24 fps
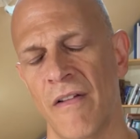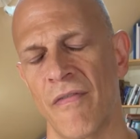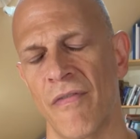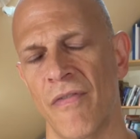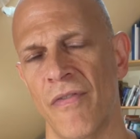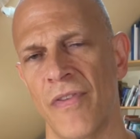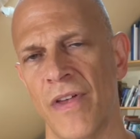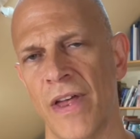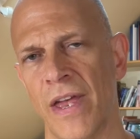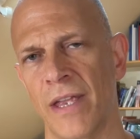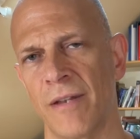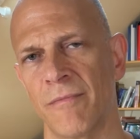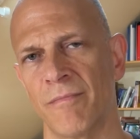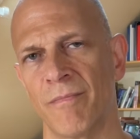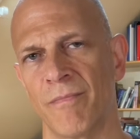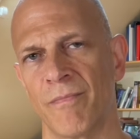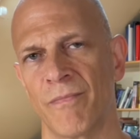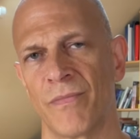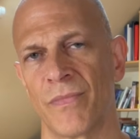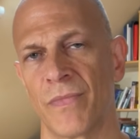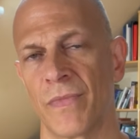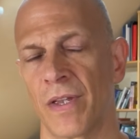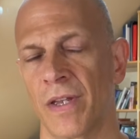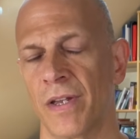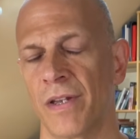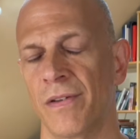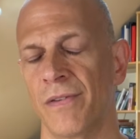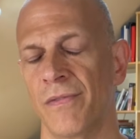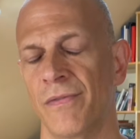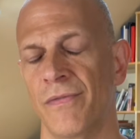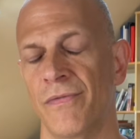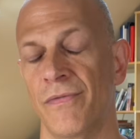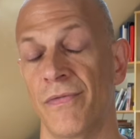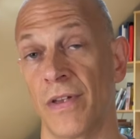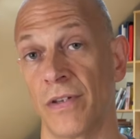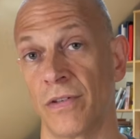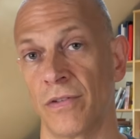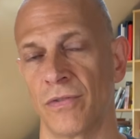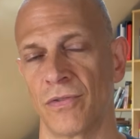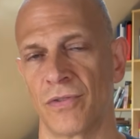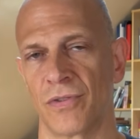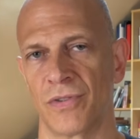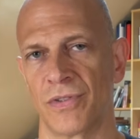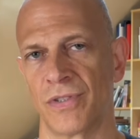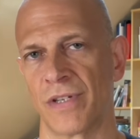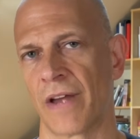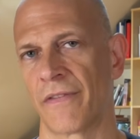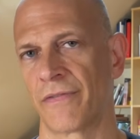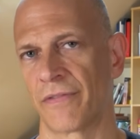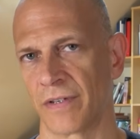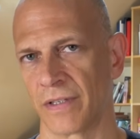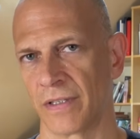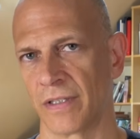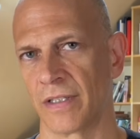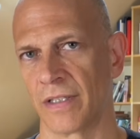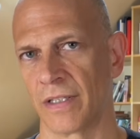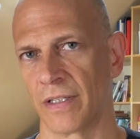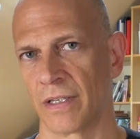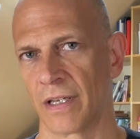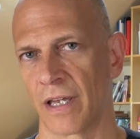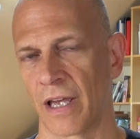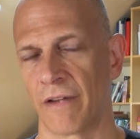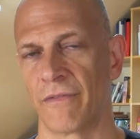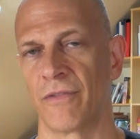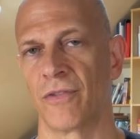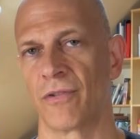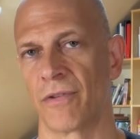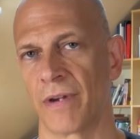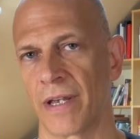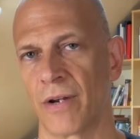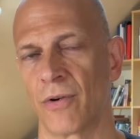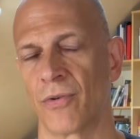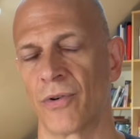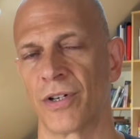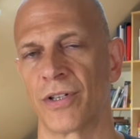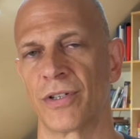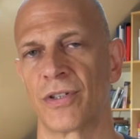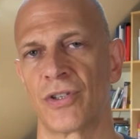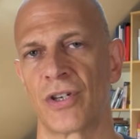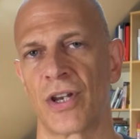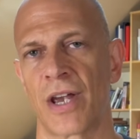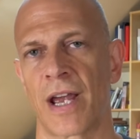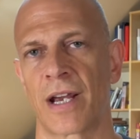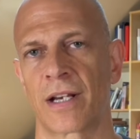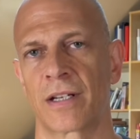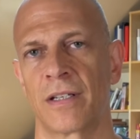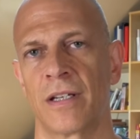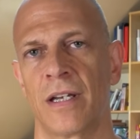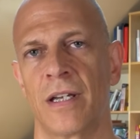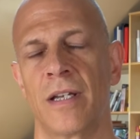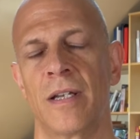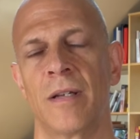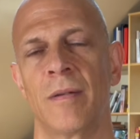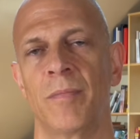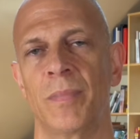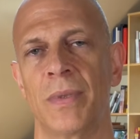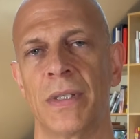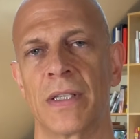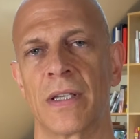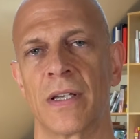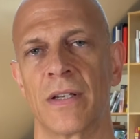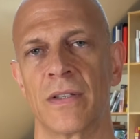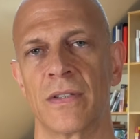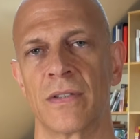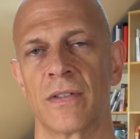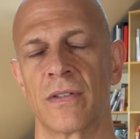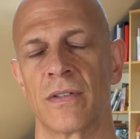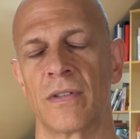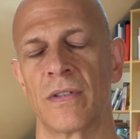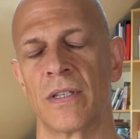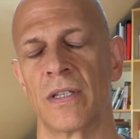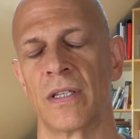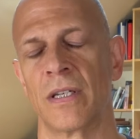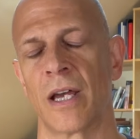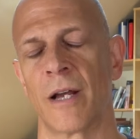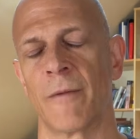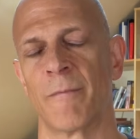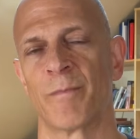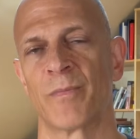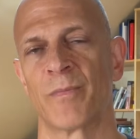then you should definitely have your aorta checked, because the